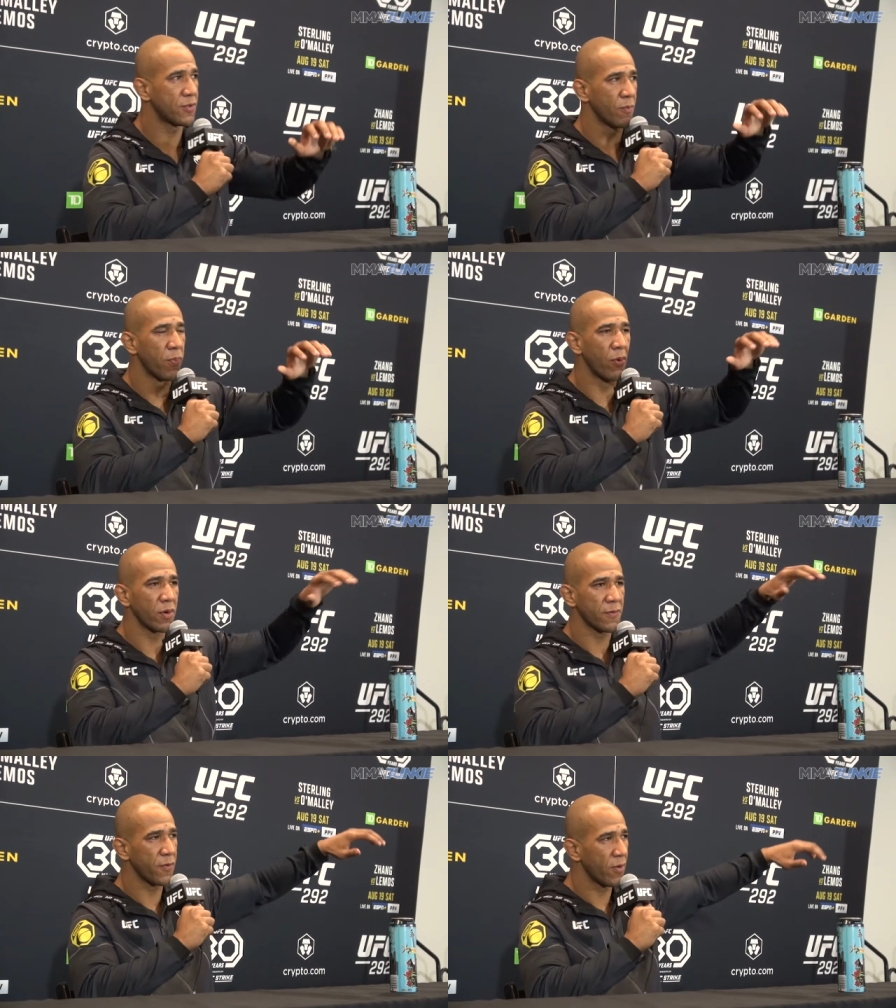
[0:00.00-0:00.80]

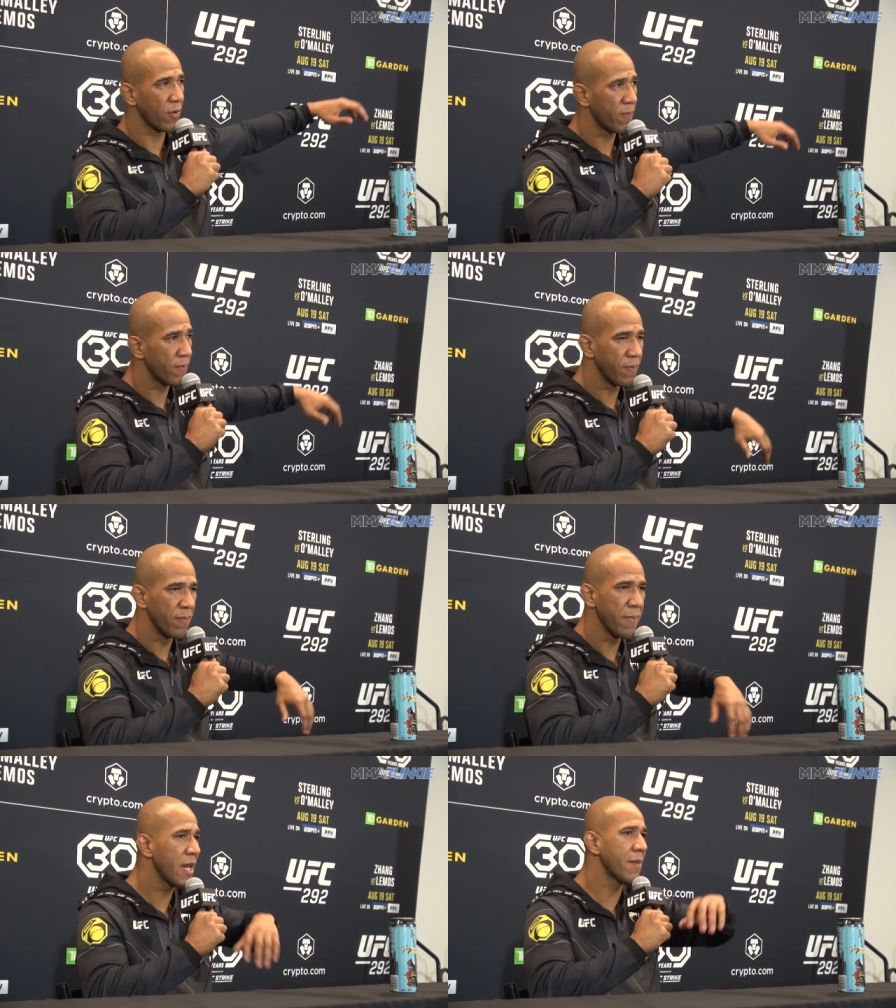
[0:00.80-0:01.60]
support for
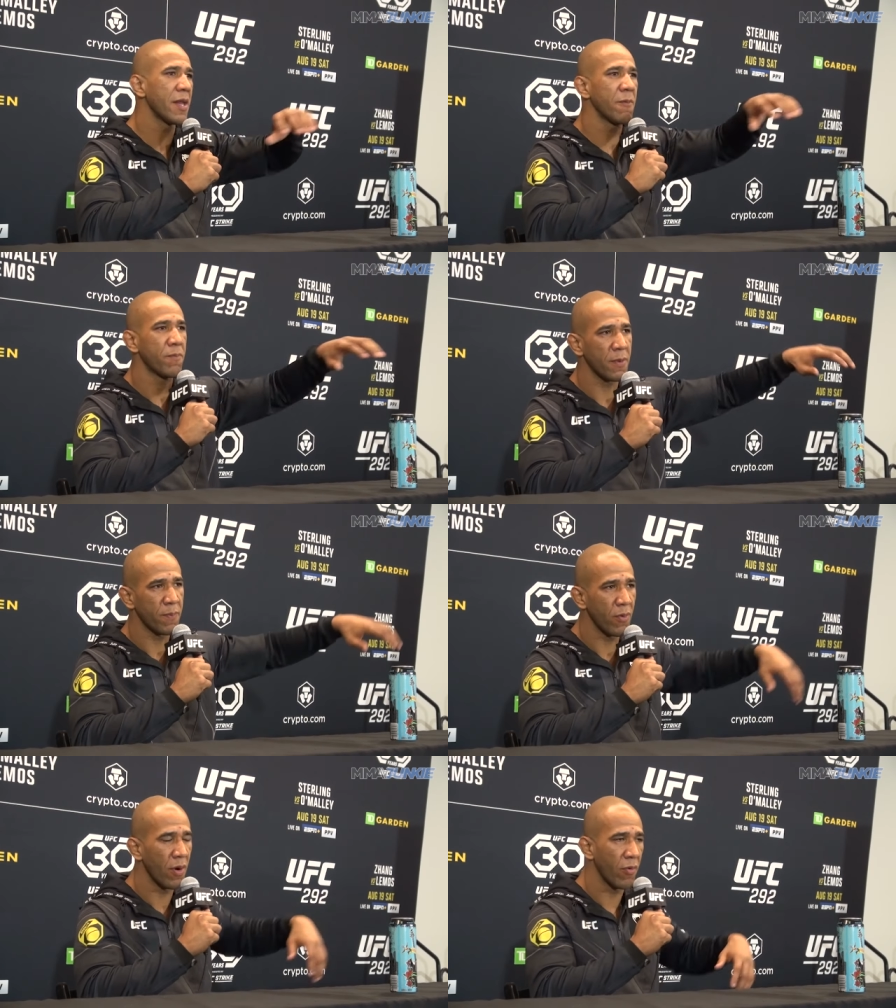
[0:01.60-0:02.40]
many
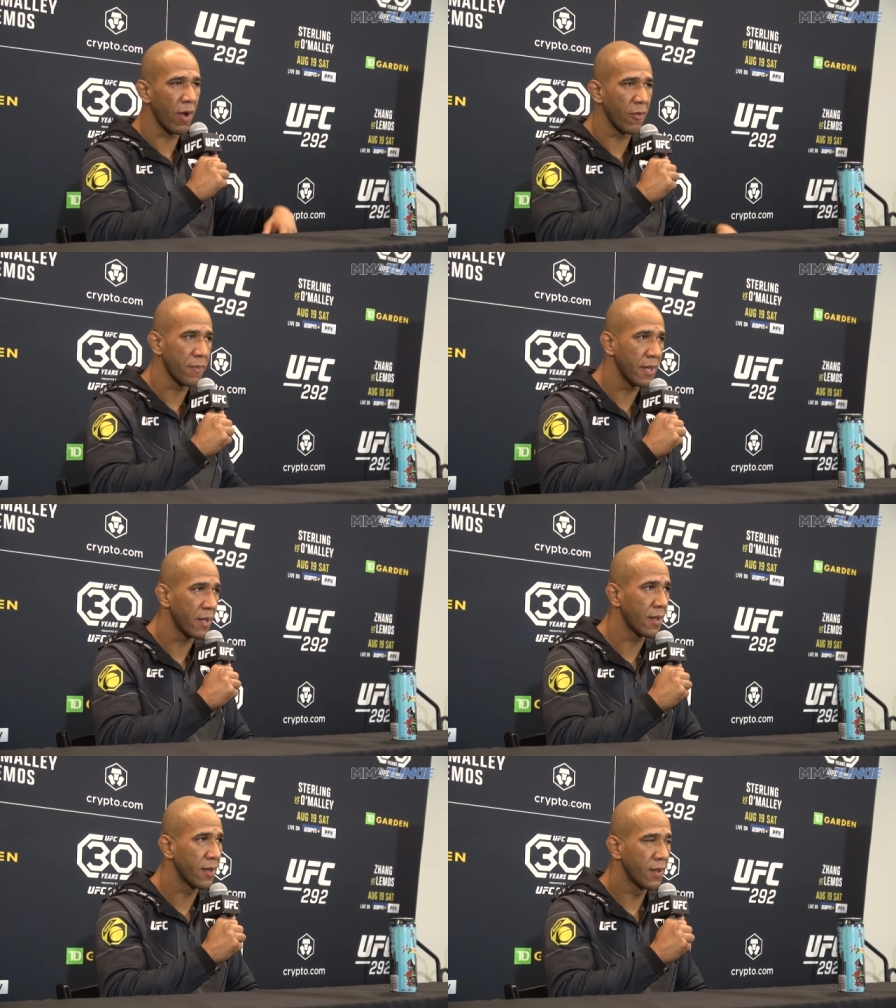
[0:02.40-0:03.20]
people around
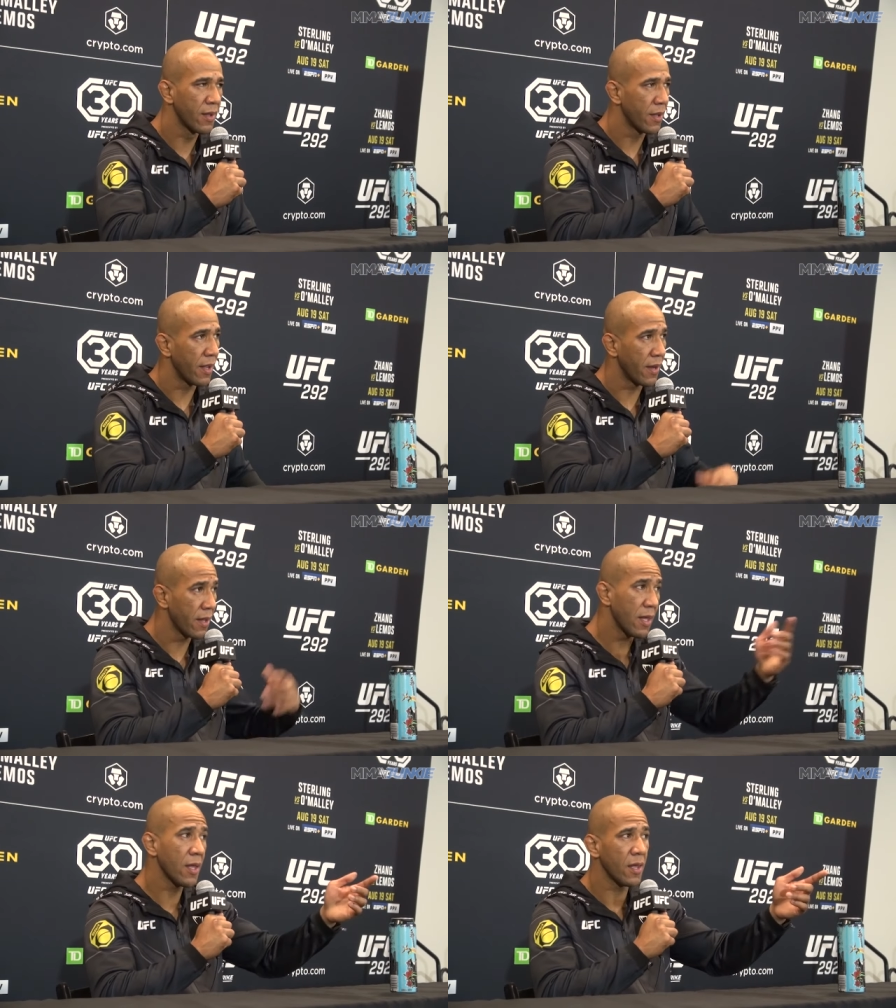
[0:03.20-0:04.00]
me, and
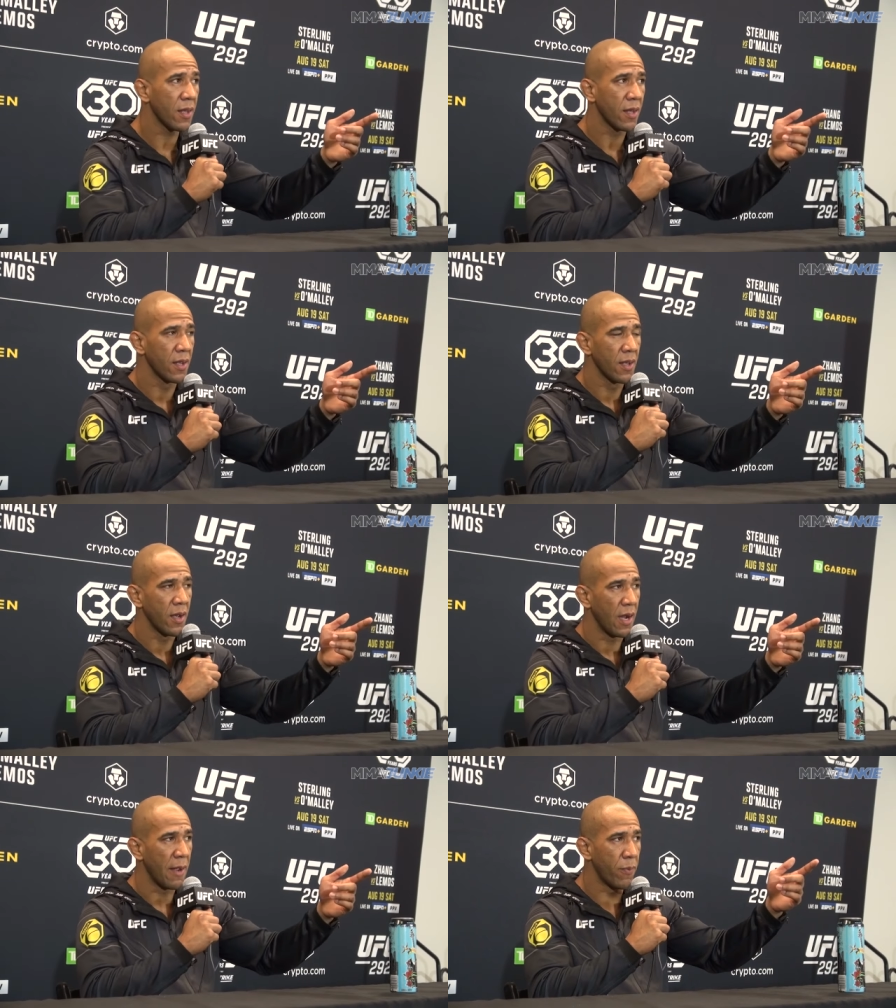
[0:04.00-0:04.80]

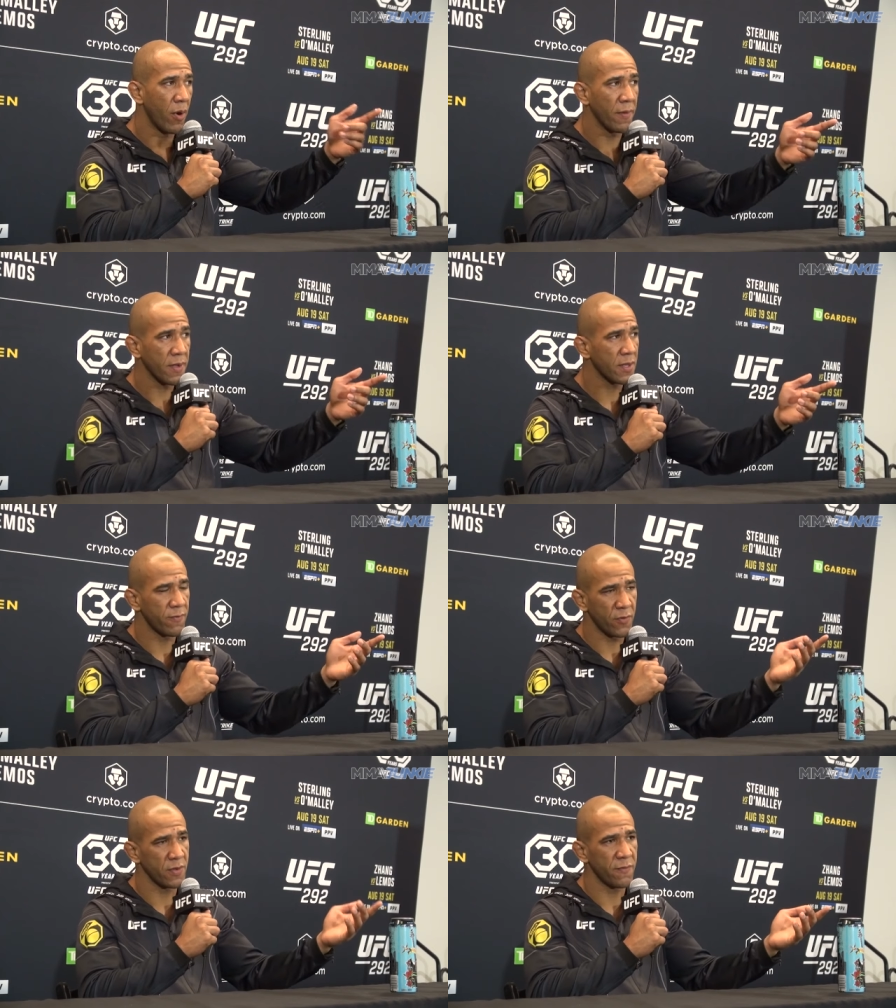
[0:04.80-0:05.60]
I brought him
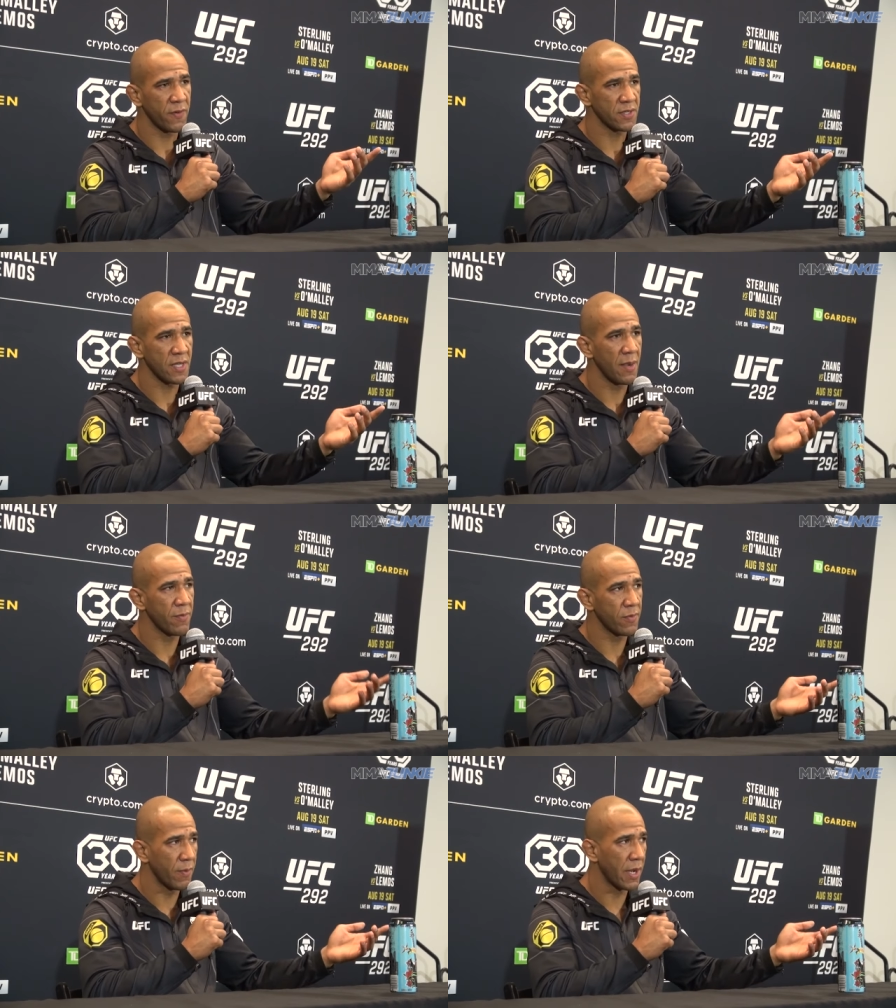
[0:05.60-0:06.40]
for the first
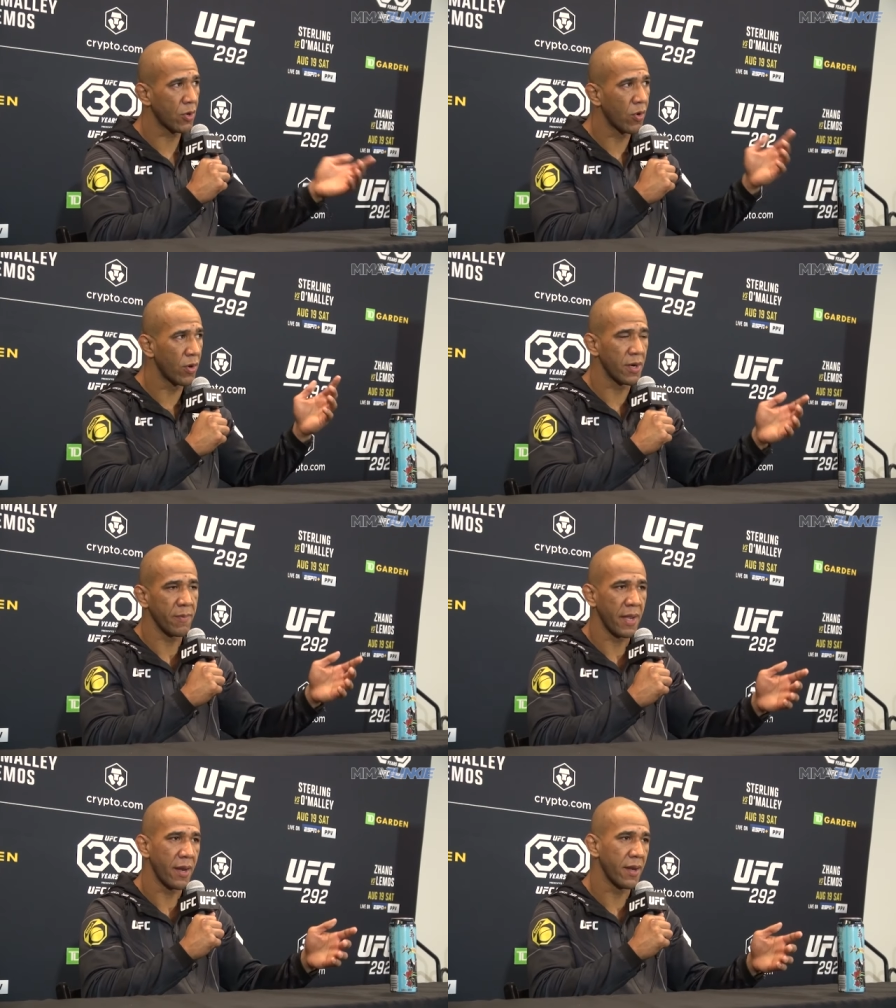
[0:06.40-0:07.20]
time in my corner,
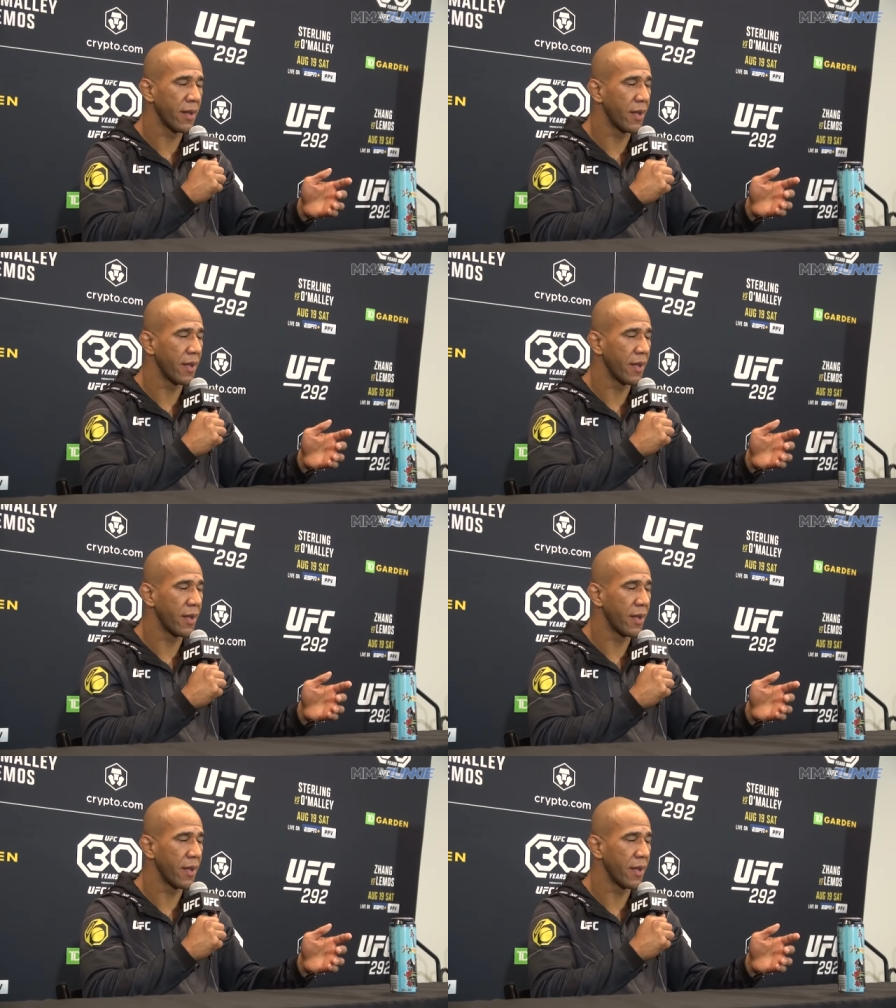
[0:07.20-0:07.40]
man,